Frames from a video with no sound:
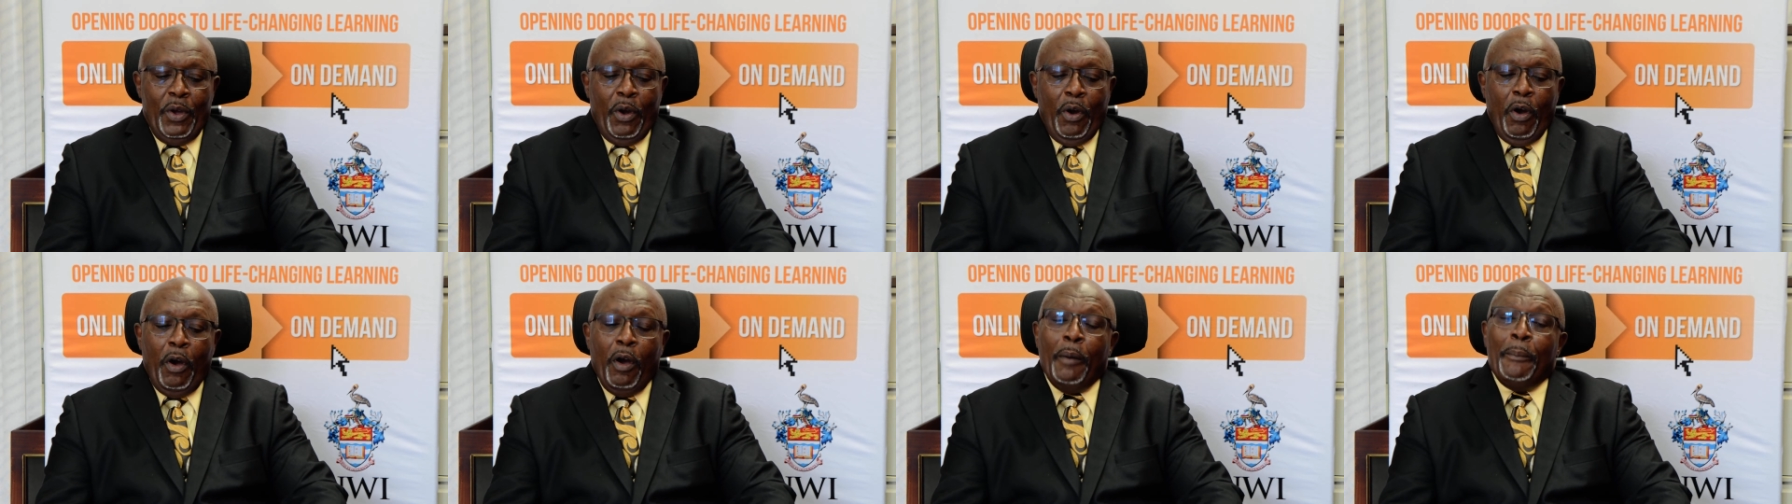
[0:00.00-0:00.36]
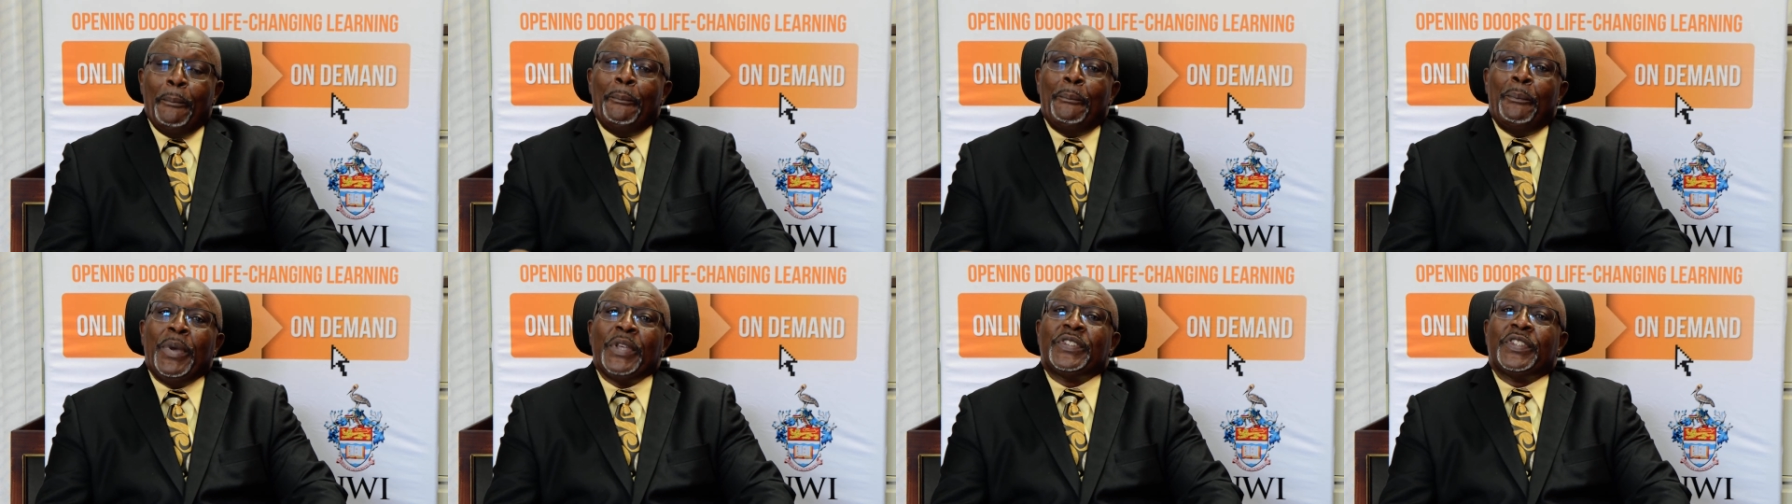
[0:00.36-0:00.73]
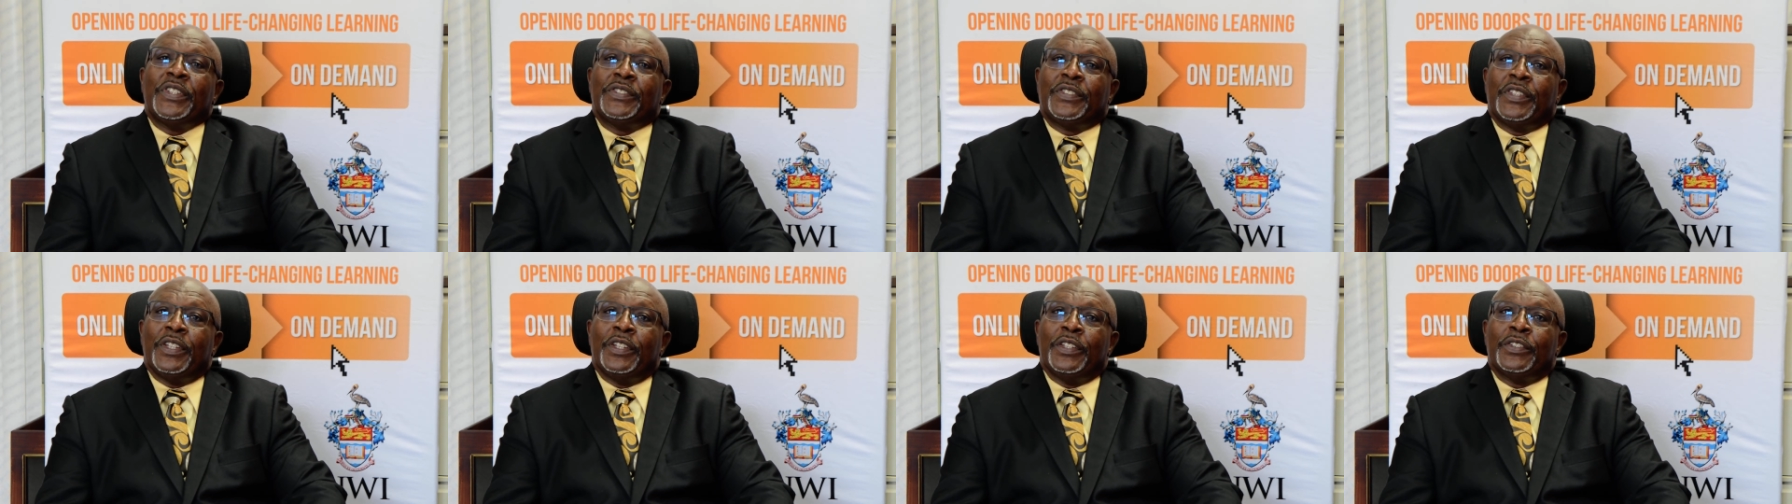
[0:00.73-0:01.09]
or
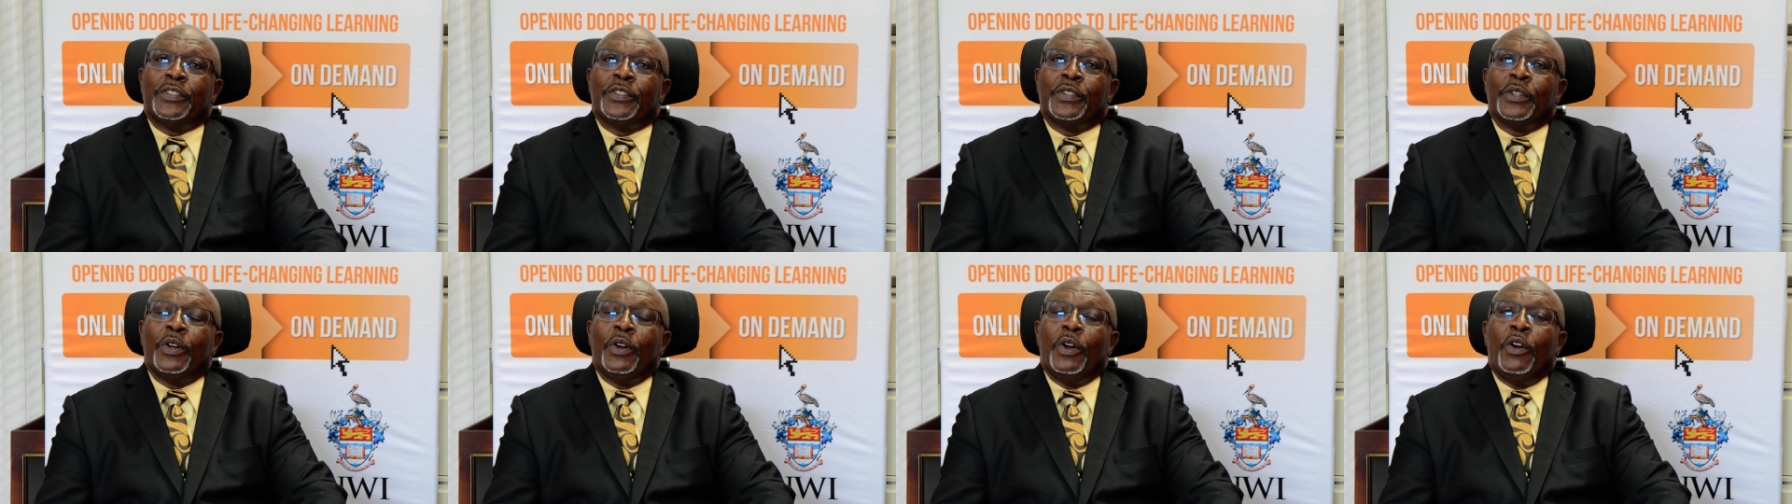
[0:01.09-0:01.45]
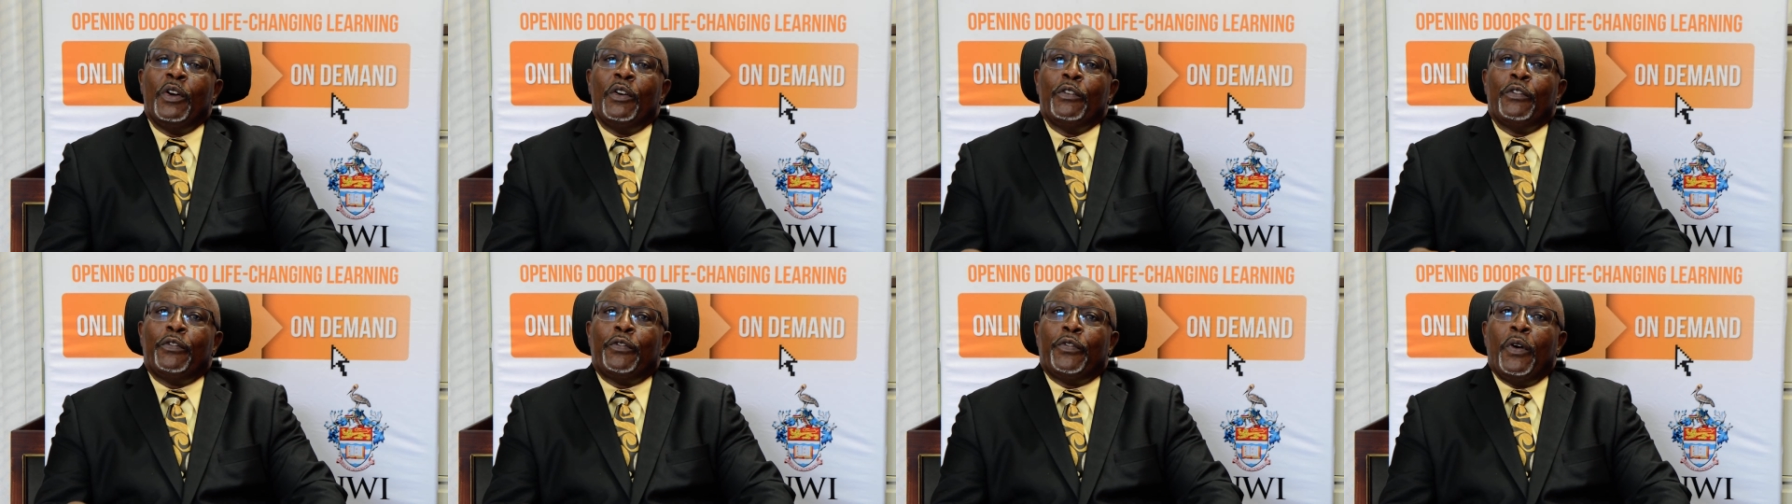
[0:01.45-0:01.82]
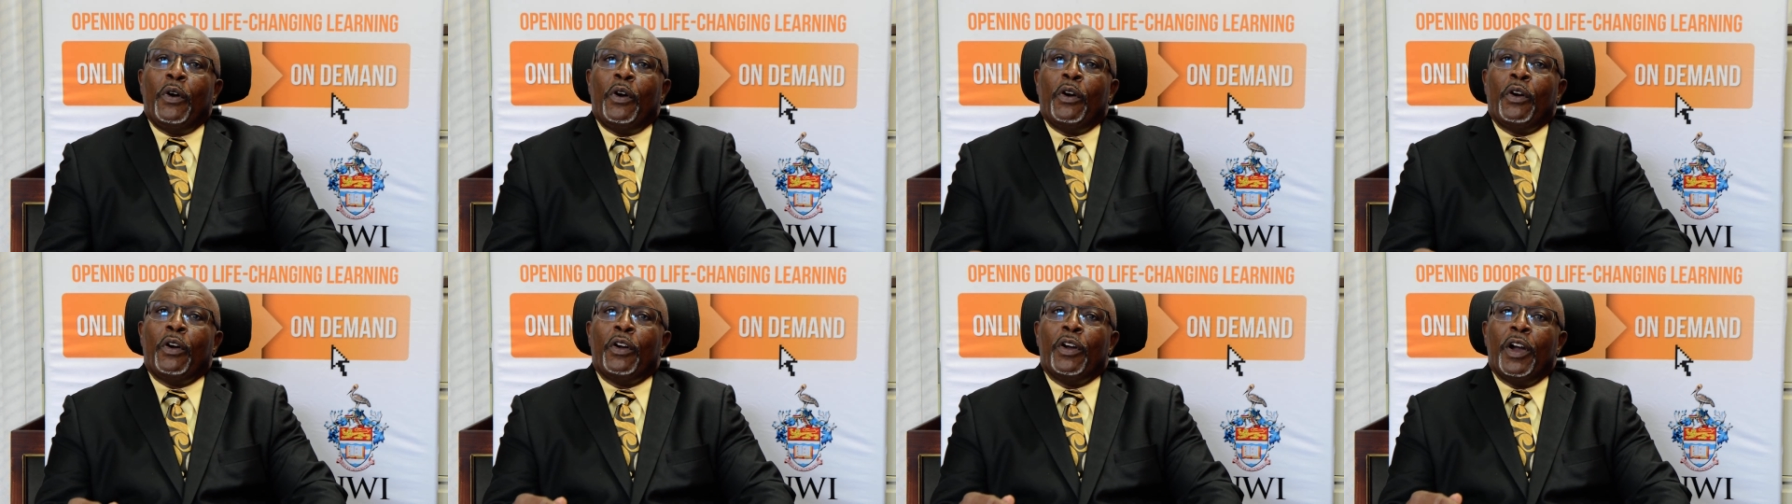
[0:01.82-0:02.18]
businesses
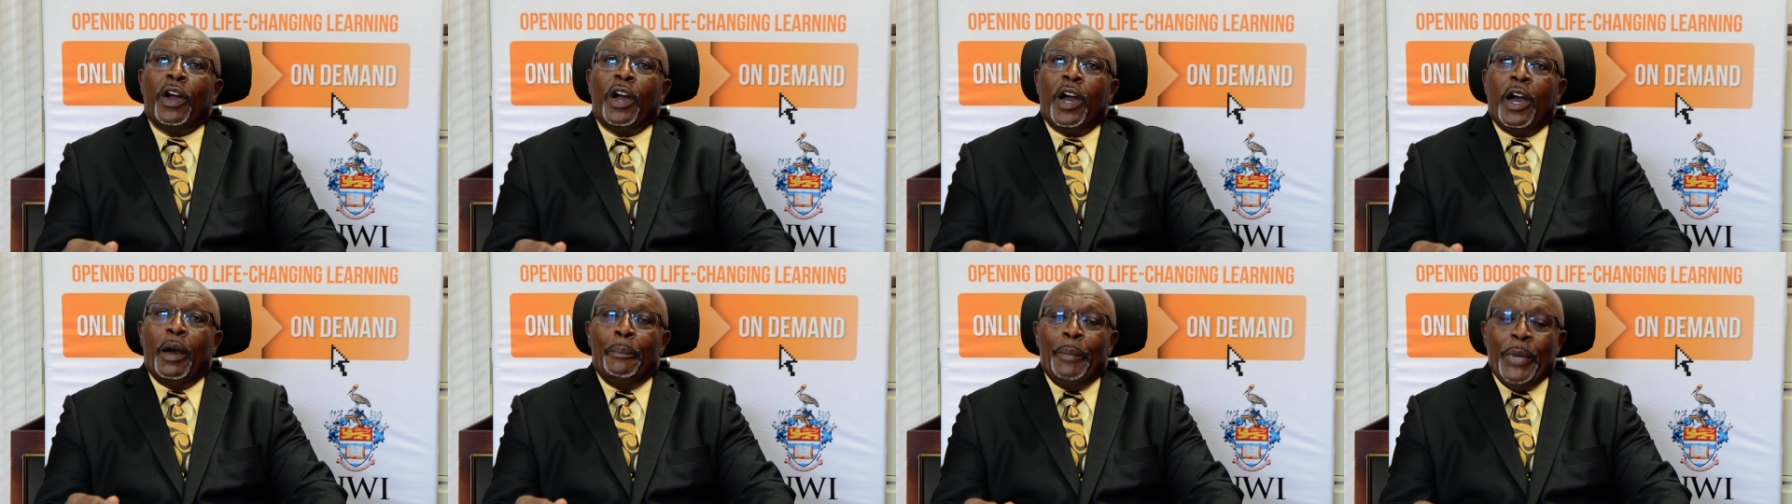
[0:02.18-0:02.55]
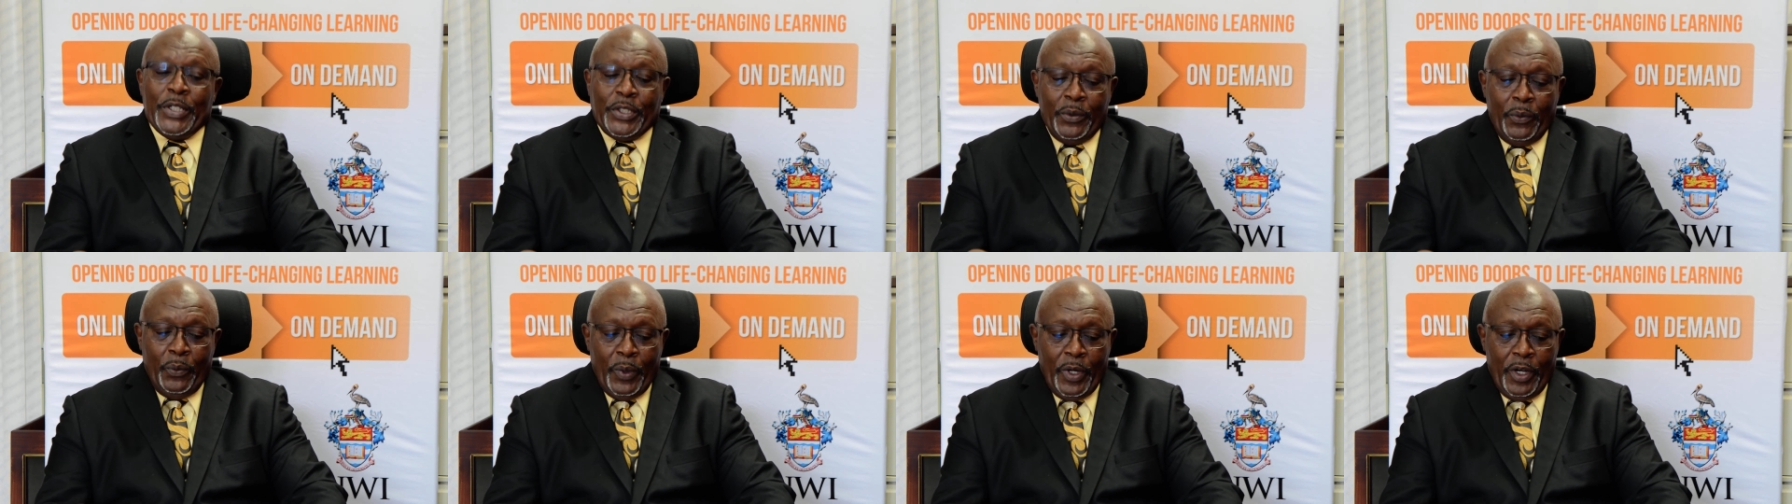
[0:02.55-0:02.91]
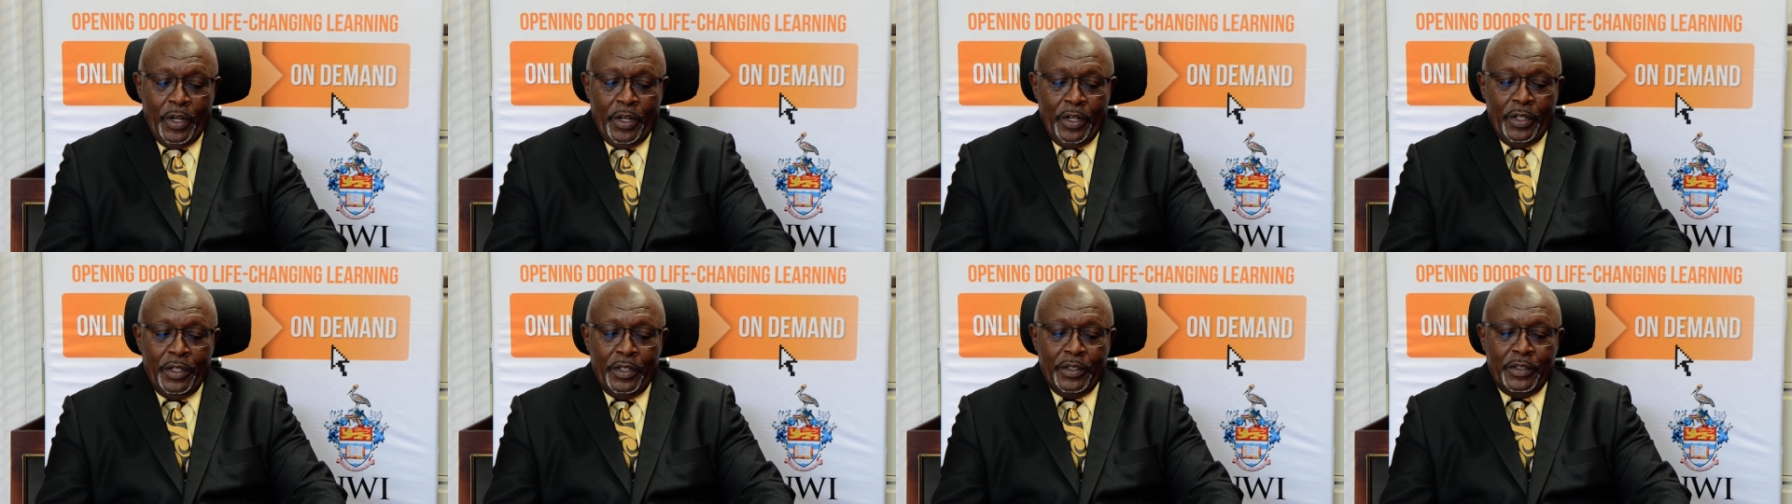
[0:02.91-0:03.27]
for a better
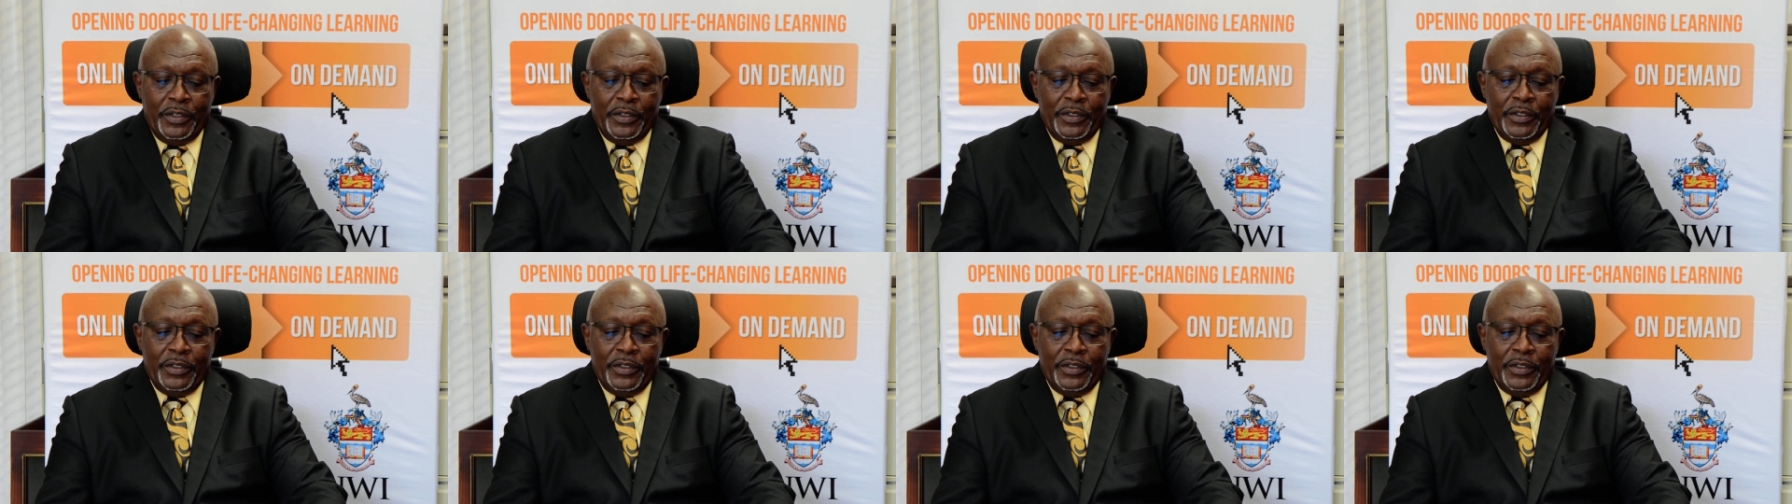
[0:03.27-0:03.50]
world.